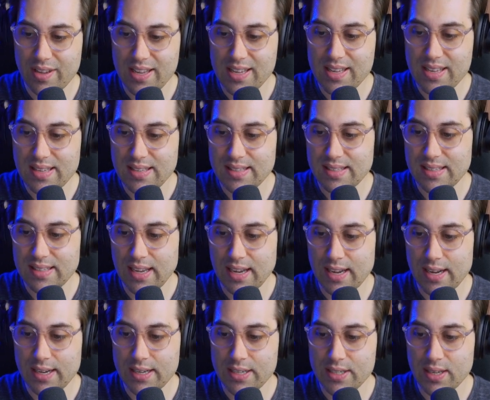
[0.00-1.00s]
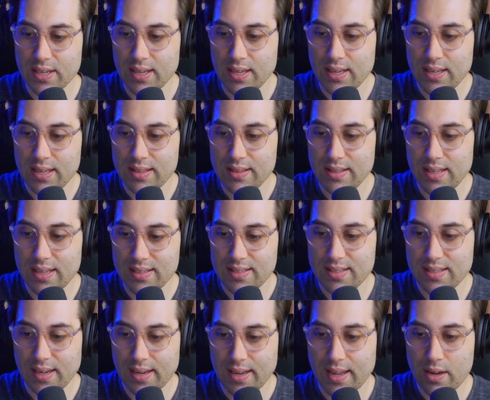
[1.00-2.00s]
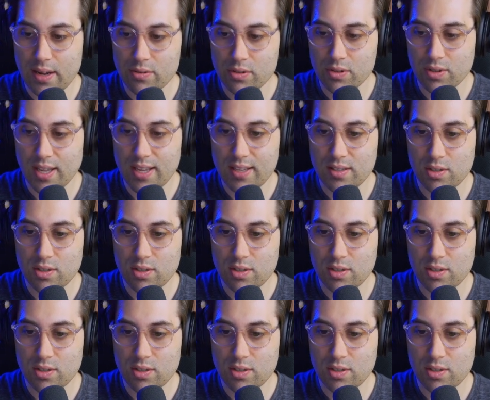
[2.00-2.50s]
inside this account, okay?